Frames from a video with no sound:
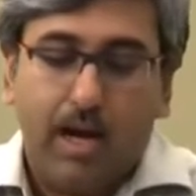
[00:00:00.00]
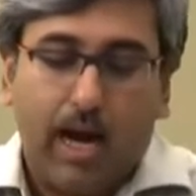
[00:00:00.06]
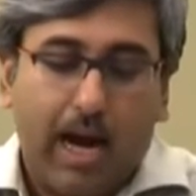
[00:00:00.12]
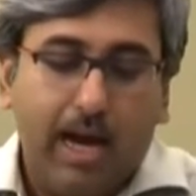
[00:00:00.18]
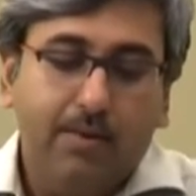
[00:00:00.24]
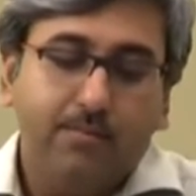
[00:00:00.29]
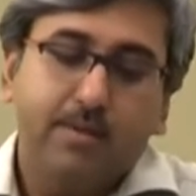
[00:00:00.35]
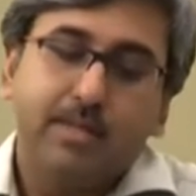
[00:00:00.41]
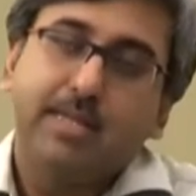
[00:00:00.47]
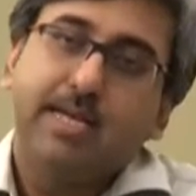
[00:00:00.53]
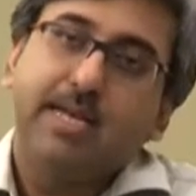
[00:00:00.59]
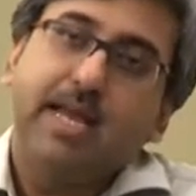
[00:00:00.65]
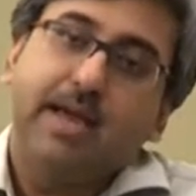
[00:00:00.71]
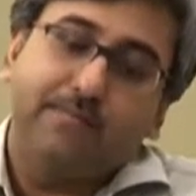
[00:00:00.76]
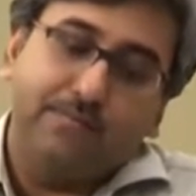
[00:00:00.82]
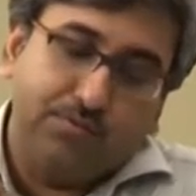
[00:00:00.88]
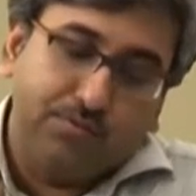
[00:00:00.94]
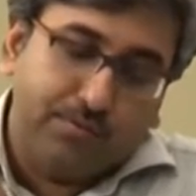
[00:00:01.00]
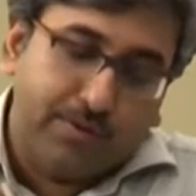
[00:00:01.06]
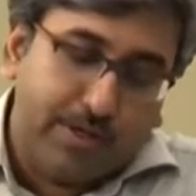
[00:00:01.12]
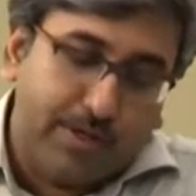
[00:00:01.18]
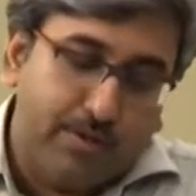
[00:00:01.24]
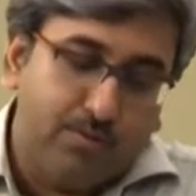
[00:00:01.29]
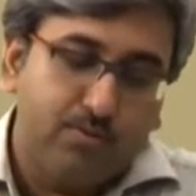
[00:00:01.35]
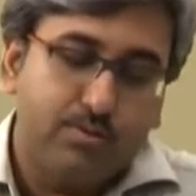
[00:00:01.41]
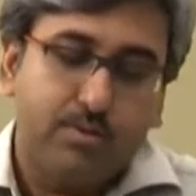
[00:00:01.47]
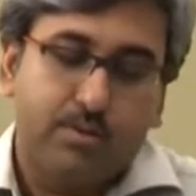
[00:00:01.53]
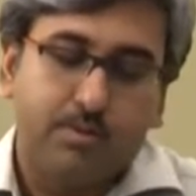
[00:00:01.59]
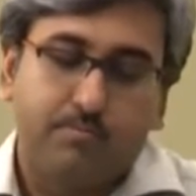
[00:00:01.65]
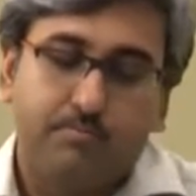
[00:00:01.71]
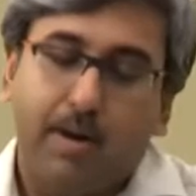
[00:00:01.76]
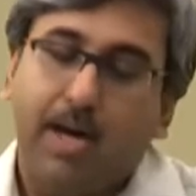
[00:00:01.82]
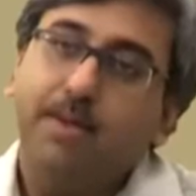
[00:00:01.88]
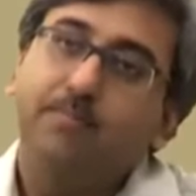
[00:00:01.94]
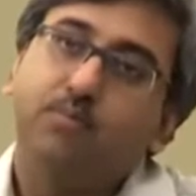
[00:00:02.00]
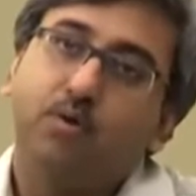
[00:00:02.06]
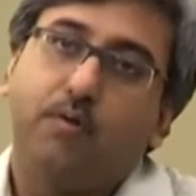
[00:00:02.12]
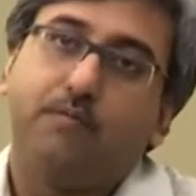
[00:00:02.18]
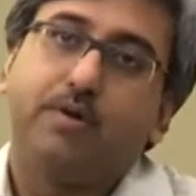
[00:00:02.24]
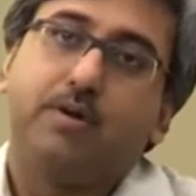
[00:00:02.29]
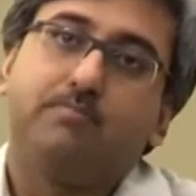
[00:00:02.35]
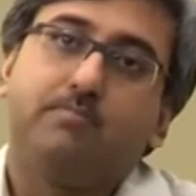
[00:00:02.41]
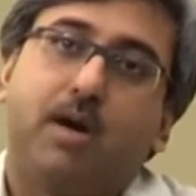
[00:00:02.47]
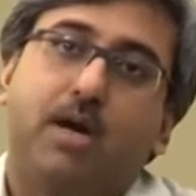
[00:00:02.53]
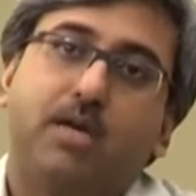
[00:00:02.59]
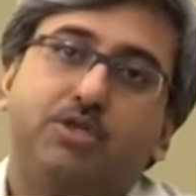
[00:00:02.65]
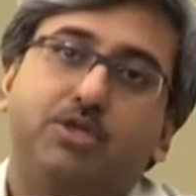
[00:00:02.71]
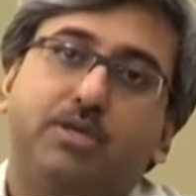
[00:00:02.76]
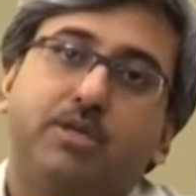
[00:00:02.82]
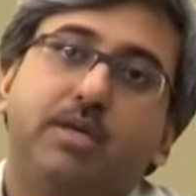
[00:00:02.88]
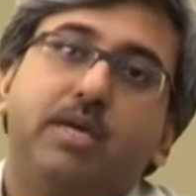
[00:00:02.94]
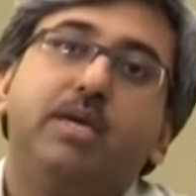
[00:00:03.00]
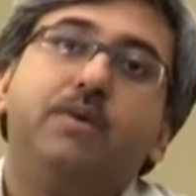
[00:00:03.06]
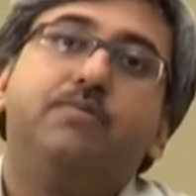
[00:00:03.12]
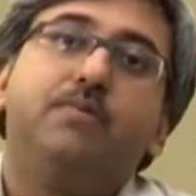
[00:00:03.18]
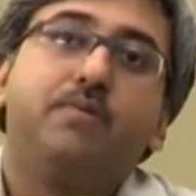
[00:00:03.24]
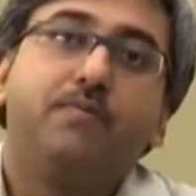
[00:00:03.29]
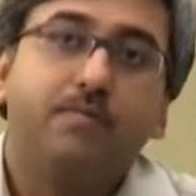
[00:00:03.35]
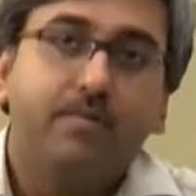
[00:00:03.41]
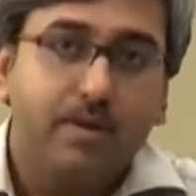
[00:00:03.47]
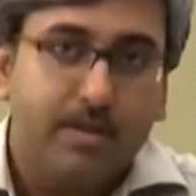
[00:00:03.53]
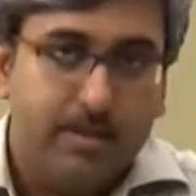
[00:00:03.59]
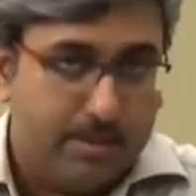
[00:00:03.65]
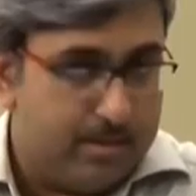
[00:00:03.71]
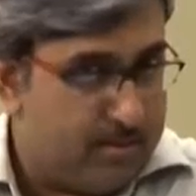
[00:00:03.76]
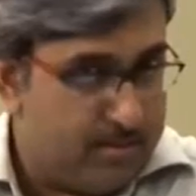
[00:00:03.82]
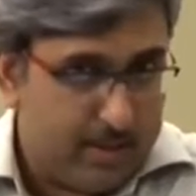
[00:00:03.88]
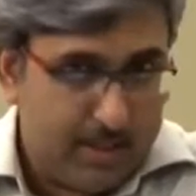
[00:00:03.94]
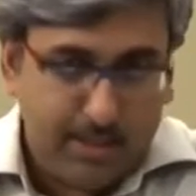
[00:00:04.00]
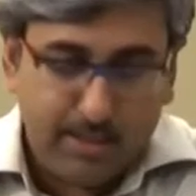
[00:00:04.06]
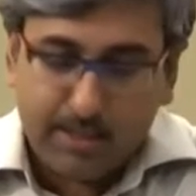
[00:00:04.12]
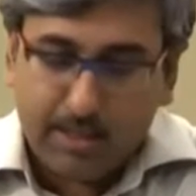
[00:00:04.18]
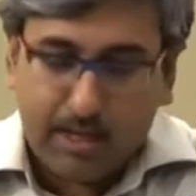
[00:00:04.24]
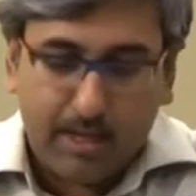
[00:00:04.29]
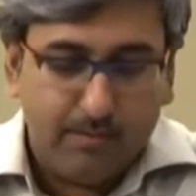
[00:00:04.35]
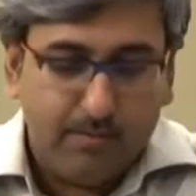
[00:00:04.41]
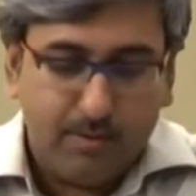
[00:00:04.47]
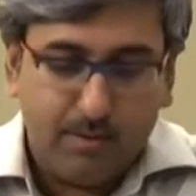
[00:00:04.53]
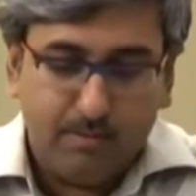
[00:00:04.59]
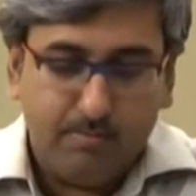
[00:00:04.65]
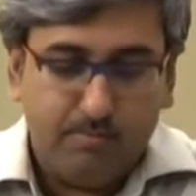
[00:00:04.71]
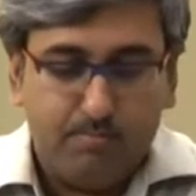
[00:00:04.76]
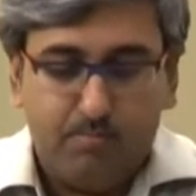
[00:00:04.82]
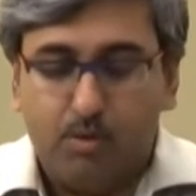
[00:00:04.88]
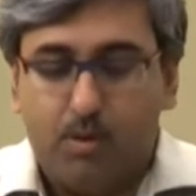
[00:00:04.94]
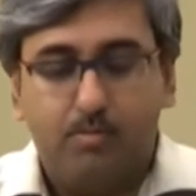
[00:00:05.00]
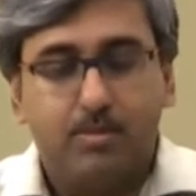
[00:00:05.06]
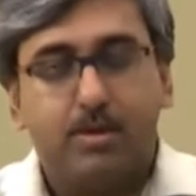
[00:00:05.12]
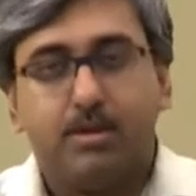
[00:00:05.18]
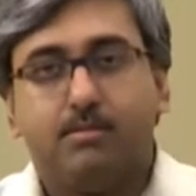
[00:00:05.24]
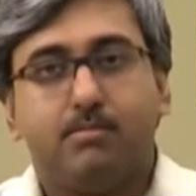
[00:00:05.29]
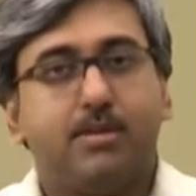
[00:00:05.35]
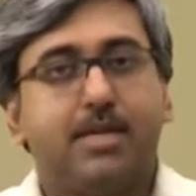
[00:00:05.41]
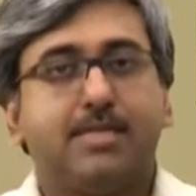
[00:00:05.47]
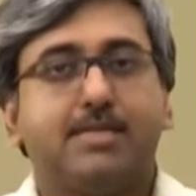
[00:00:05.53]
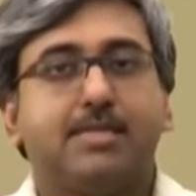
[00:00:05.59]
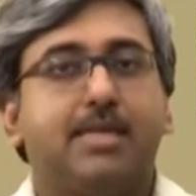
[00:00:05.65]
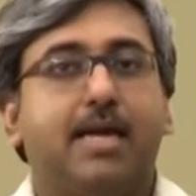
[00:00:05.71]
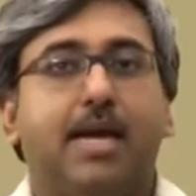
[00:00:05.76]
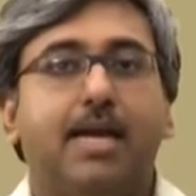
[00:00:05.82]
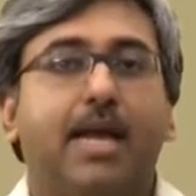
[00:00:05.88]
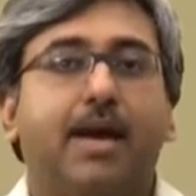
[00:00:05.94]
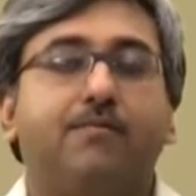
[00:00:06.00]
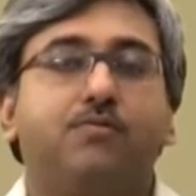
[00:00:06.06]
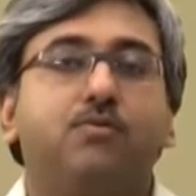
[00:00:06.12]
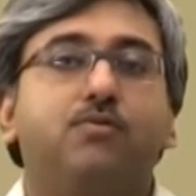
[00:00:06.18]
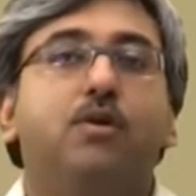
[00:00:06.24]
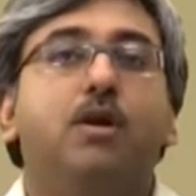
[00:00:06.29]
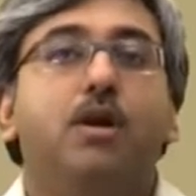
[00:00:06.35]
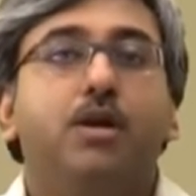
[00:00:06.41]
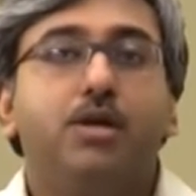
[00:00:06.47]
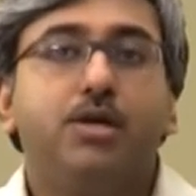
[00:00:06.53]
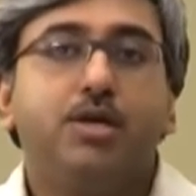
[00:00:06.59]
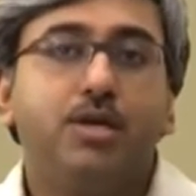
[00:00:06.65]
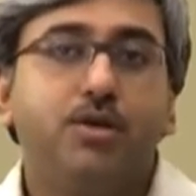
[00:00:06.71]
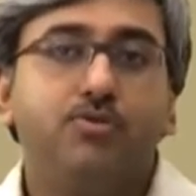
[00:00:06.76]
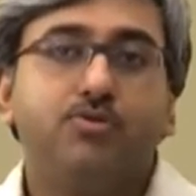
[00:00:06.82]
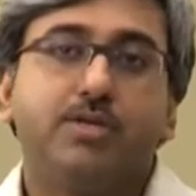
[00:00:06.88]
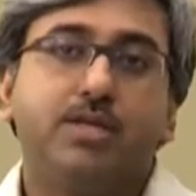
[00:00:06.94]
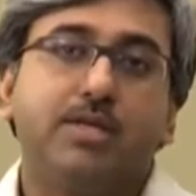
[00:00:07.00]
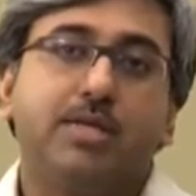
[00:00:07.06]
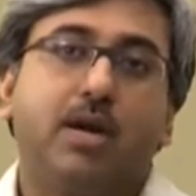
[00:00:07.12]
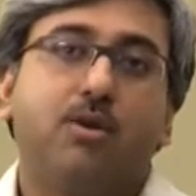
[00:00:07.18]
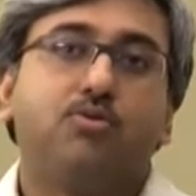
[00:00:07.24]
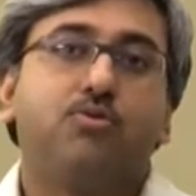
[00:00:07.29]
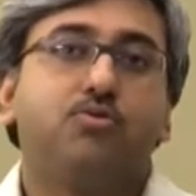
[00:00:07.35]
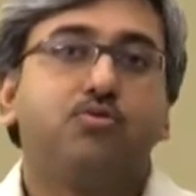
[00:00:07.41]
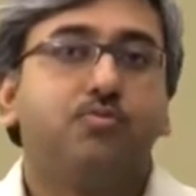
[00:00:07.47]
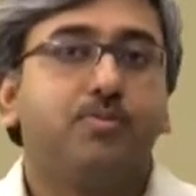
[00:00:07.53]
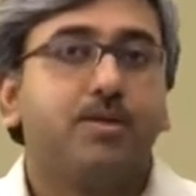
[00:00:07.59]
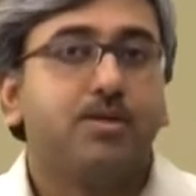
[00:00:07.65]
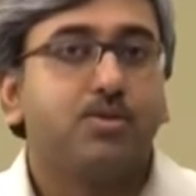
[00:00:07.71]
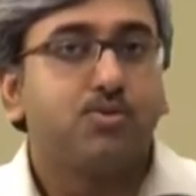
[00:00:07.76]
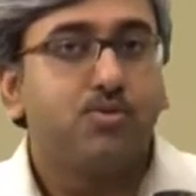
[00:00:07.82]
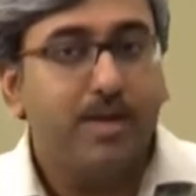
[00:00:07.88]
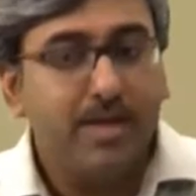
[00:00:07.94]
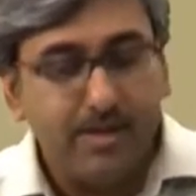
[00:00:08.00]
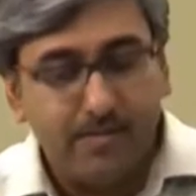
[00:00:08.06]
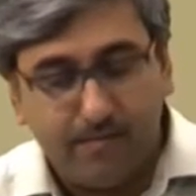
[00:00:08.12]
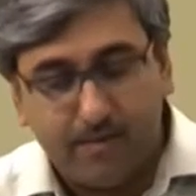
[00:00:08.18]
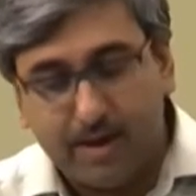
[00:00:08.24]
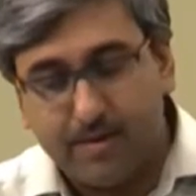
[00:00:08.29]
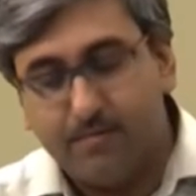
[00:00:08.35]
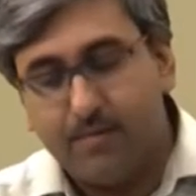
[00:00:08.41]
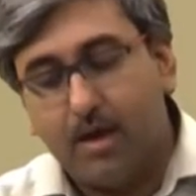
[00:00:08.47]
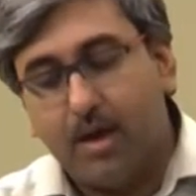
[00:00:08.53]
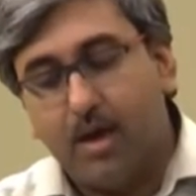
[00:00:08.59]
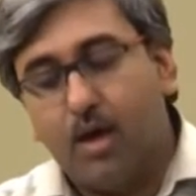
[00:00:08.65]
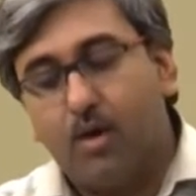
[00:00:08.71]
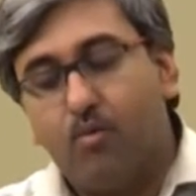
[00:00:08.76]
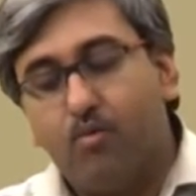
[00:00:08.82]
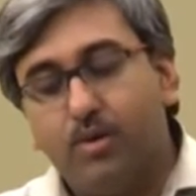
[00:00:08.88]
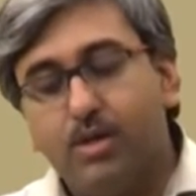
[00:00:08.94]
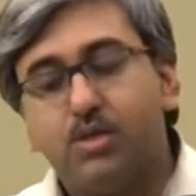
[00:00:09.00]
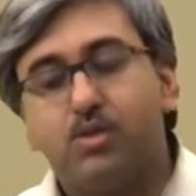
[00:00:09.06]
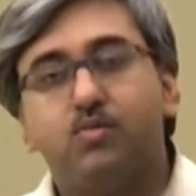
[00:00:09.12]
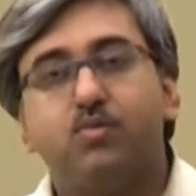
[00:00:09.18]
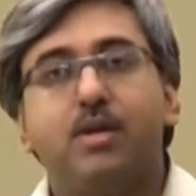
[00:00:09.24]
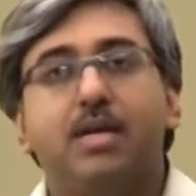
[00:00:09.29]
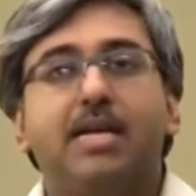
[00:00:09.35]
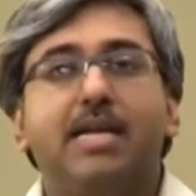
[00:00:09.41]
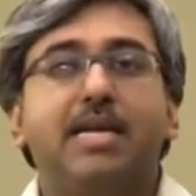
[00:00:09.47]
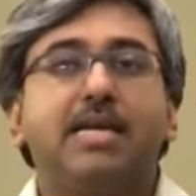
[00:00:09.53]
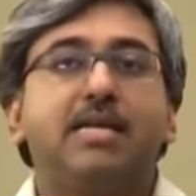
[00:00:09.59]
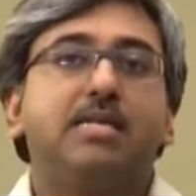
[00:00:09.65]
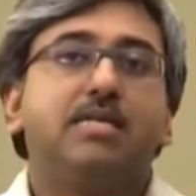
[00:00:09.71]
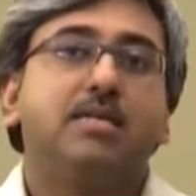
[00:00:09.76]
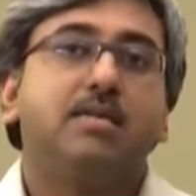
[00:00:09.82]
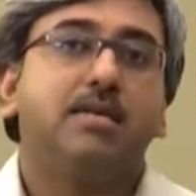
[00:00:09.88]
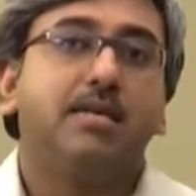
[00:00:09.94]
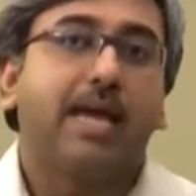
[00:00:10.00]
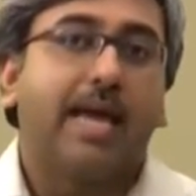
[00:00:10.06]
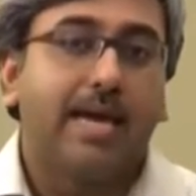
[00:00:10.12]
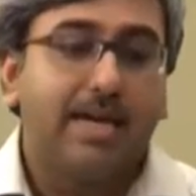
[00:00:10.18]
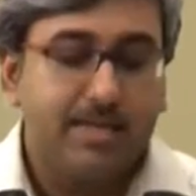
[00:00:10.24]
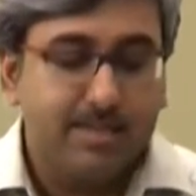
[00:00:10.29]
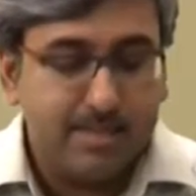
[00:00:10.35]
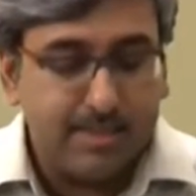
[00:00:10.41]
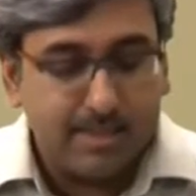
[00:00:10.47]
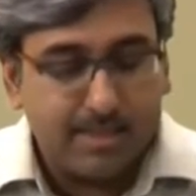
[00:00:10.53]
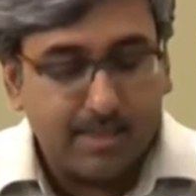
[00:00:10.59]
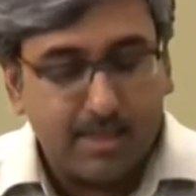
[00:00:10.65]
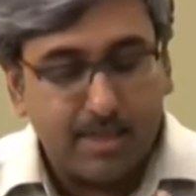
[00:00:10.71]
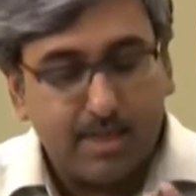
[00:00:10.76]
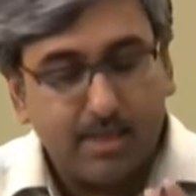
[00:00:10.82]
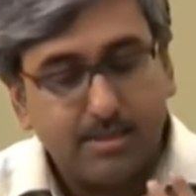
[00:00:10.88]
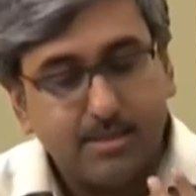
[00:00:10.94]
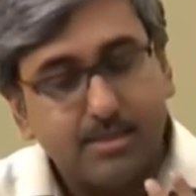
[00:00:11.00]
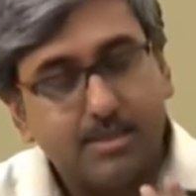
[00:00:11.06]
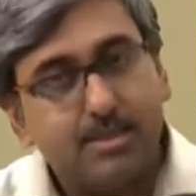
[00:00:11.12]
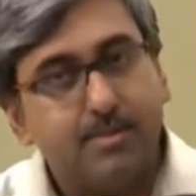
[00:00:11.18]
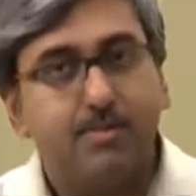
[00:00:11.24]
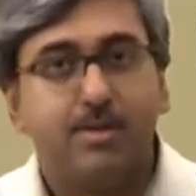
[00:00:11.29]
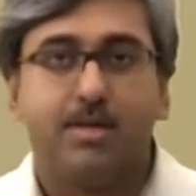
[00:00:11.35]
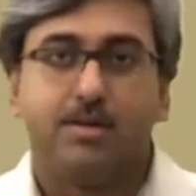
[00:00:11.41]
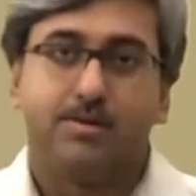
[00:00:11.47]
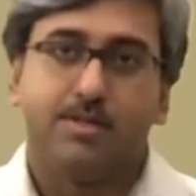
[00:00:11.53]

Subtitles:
I will then have to reduce my profit margin even further, right? I will probably, let's say, I'll have to reduce it down to rupees 25, which will in turn elicit a similar